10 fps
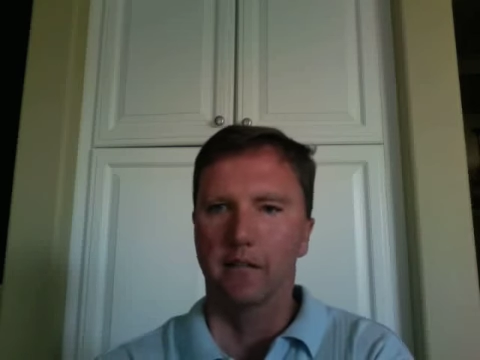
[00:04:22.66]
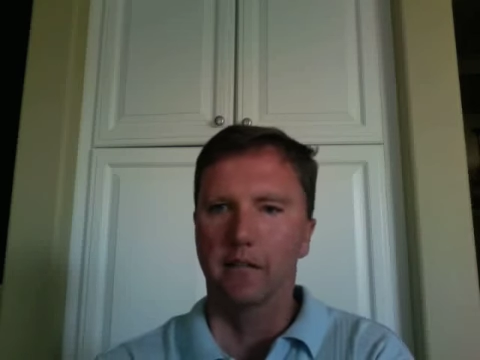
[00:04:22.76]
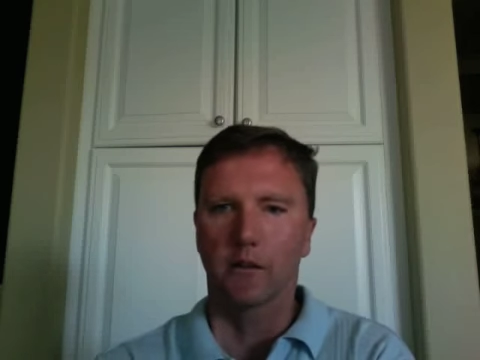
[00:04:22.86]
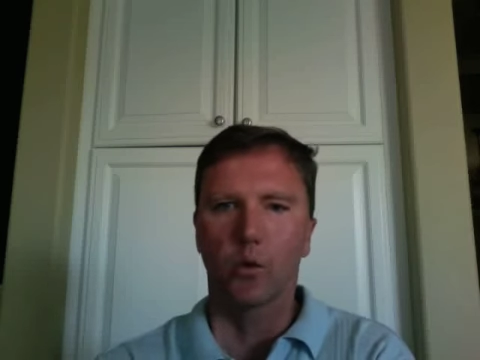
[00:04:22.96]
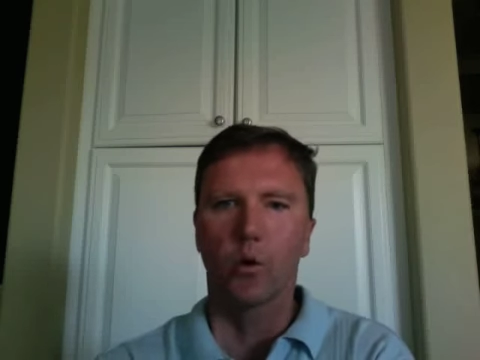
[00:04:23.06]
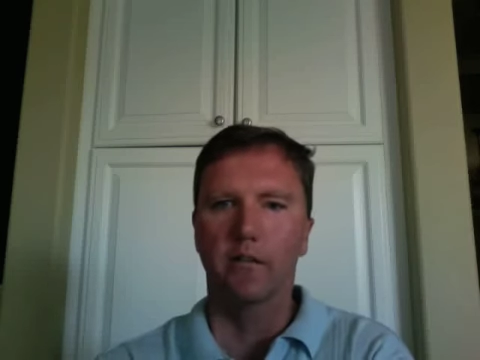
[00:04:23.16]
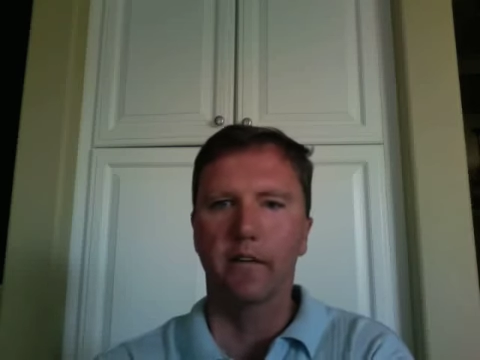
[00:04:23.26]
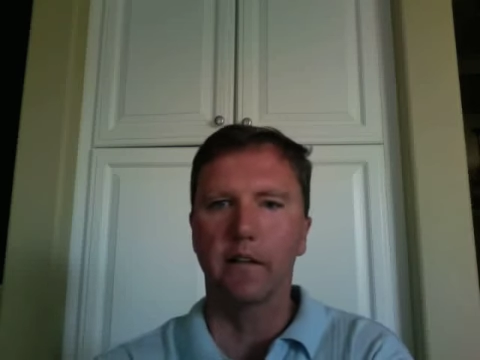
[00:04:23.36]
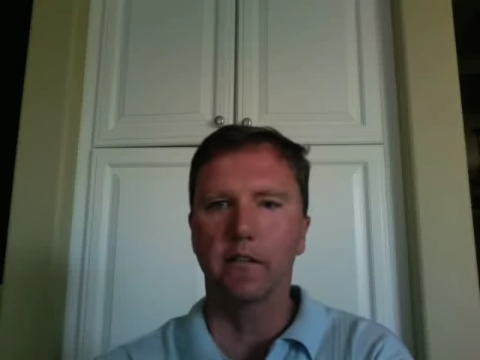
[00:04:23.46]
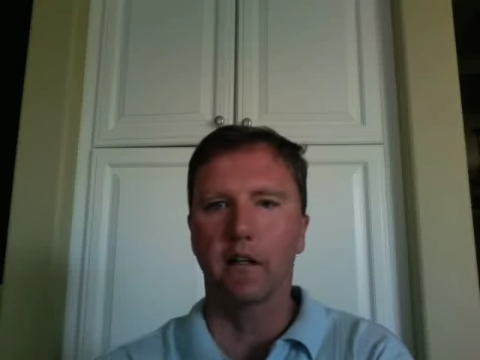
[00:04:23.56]
the court
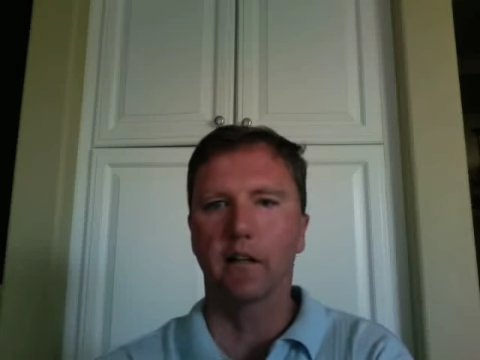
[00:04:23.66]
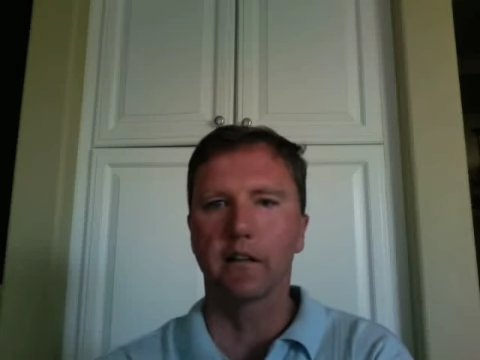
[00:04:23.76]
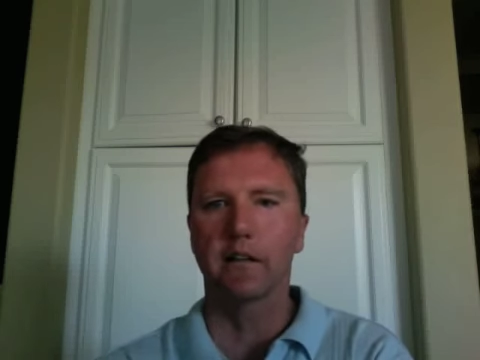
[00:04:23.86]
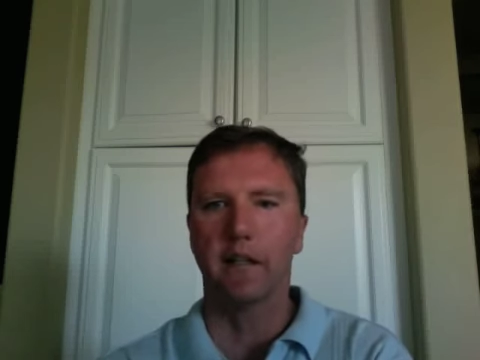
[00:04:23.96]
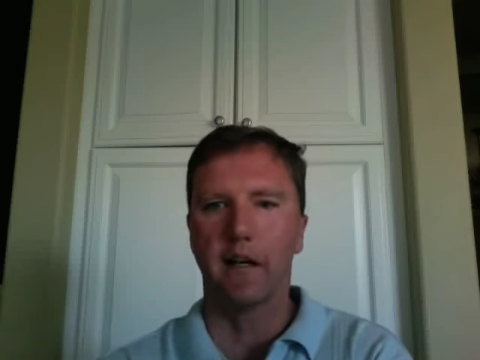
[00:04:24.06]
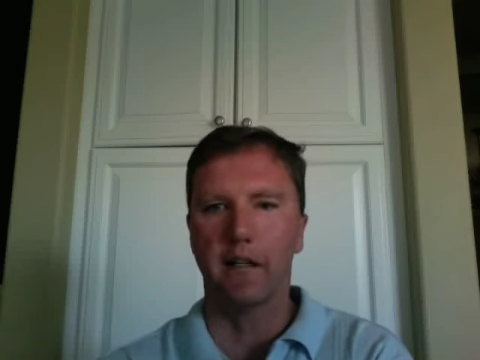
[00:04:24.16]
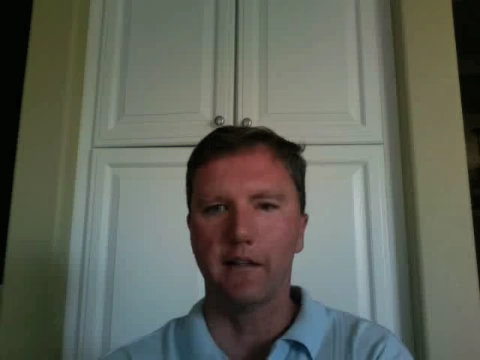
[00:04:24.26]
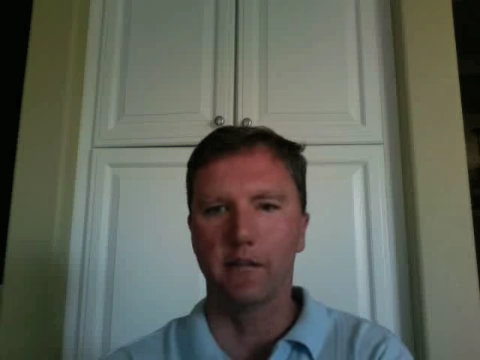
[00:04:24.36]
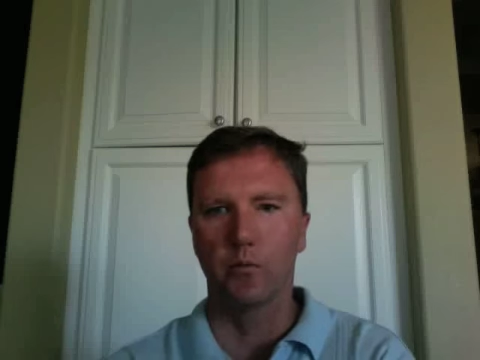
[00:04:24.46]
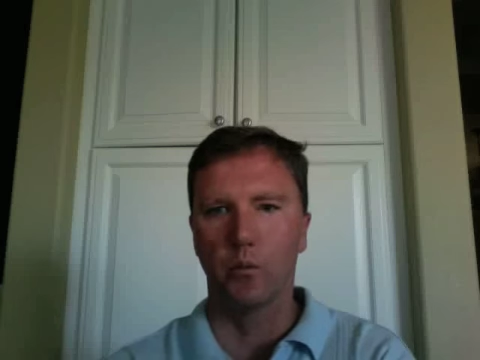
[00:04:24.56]
very rarely
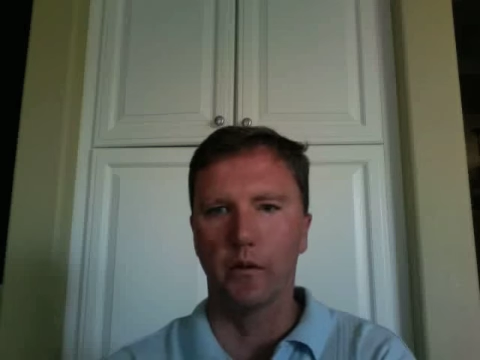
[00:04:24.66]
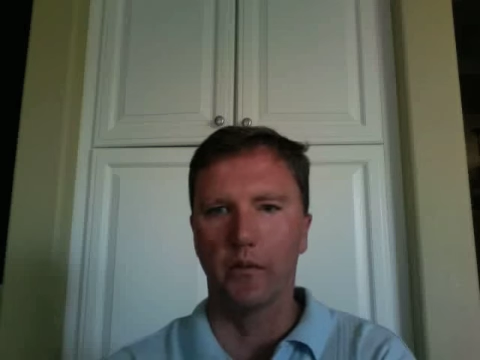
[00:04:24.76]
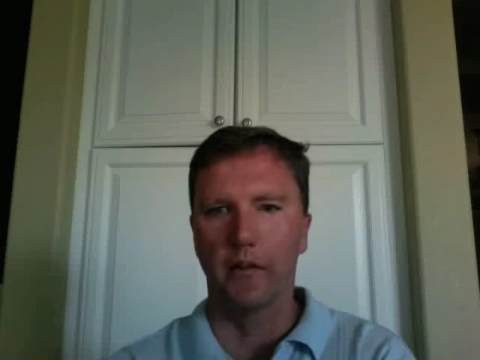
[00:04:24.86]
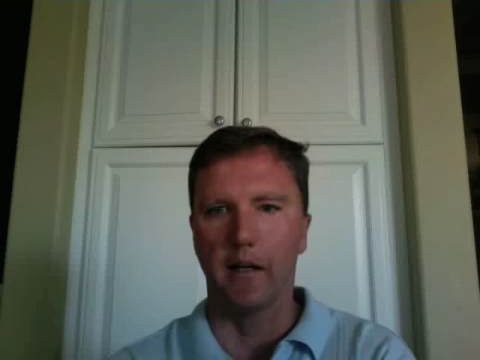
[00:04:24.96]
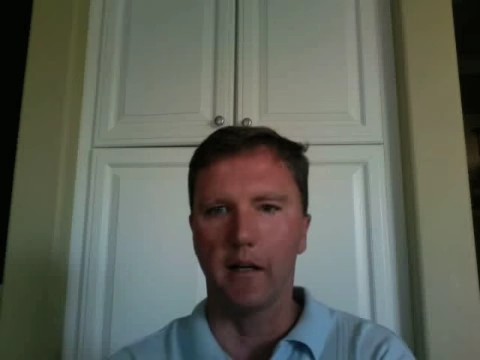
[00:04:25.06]
sides with